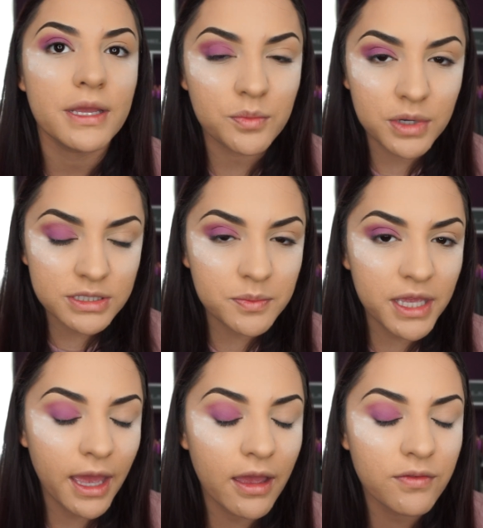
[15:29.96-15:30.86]
Once we
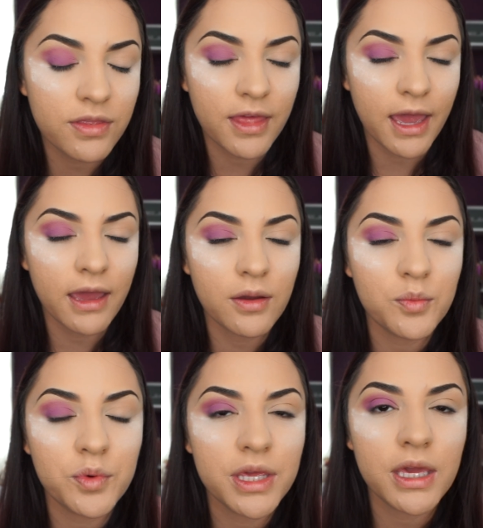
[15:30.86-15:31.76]
have that,
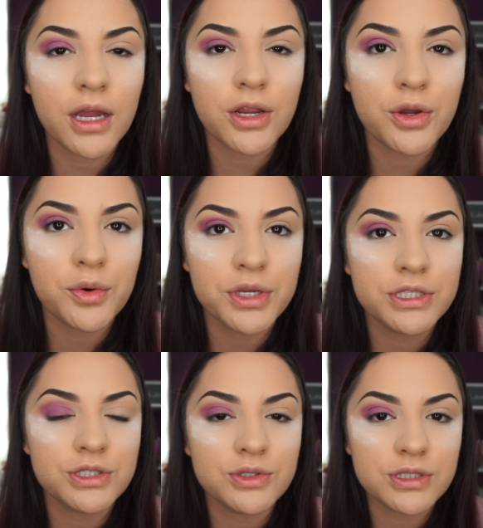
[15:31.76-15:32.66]
we are
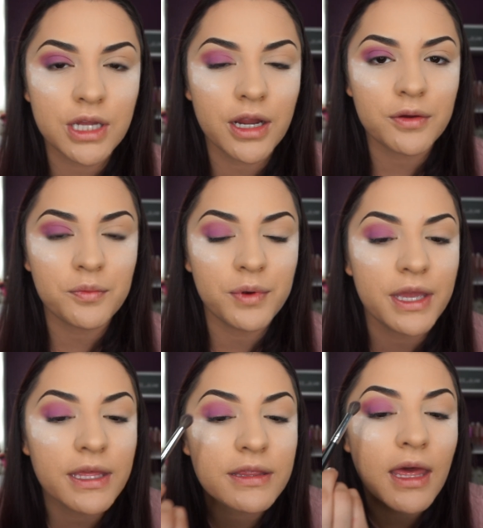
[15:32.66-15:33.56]
going to start
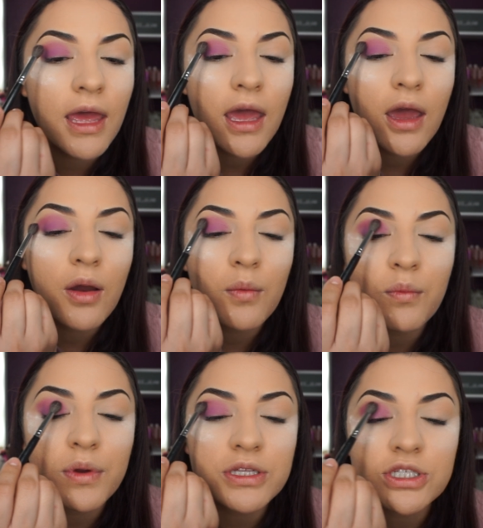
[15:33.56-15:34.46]
with
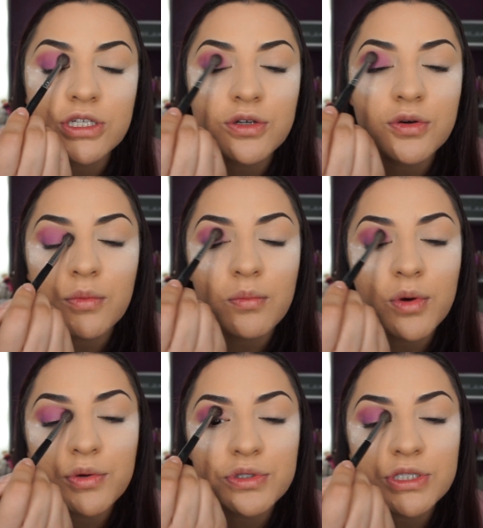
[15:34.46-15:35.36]
windshield
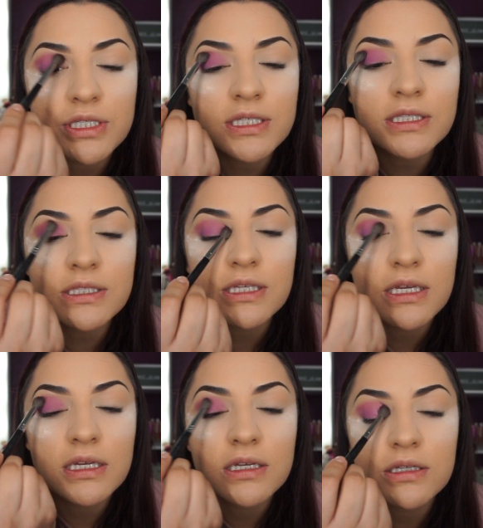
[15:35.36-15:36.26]
motions,
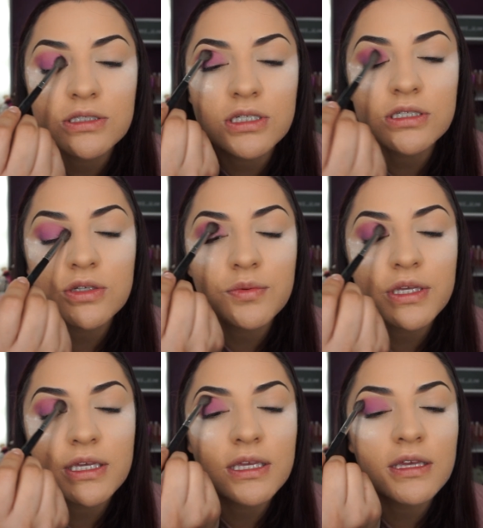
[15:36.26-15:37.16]
just so we
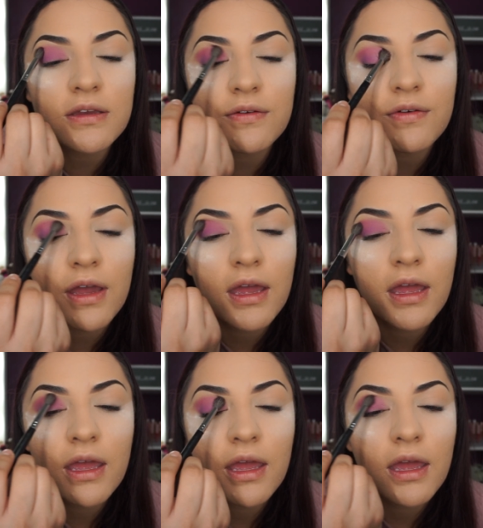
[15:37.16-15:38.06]
can give
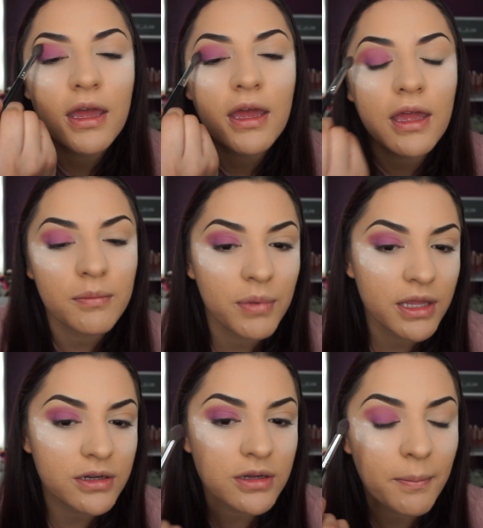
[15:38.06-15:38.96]
a
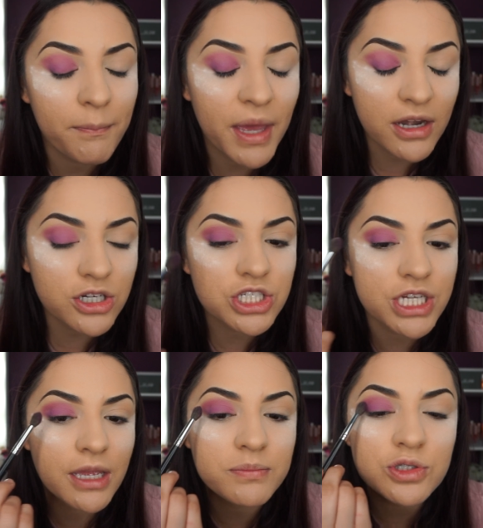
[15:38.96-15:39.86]
better
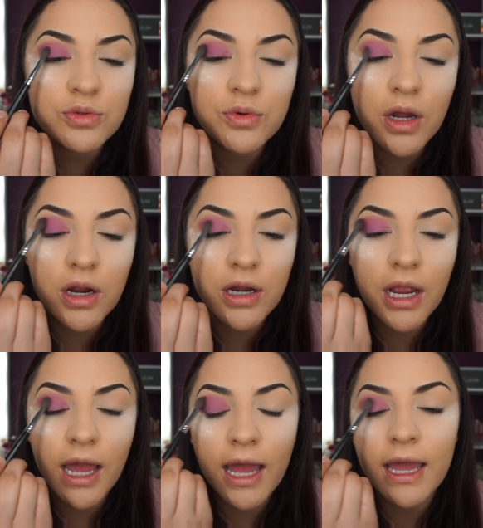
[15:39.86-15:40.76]
shape to
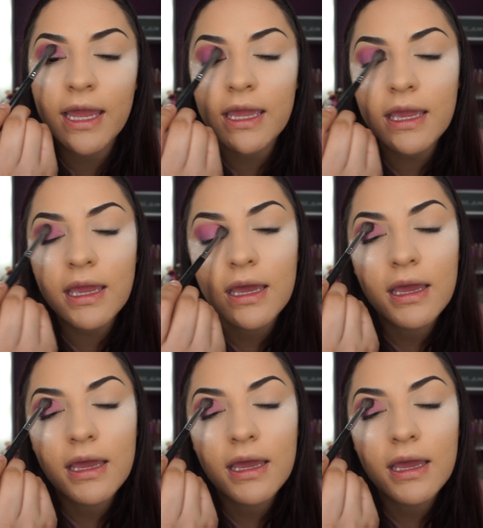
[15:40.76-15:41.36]
our eye.